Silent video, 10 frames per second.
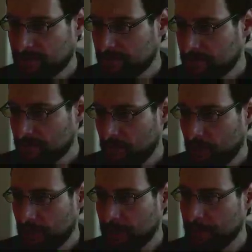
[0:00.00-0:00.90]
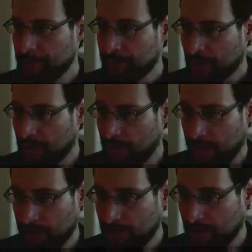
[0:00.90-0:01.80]
smaller,
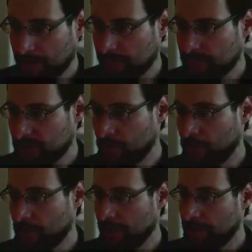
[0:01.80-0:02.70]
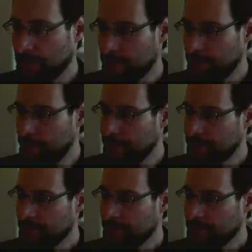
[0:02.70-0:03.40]
lame a little bit smaller, libmet.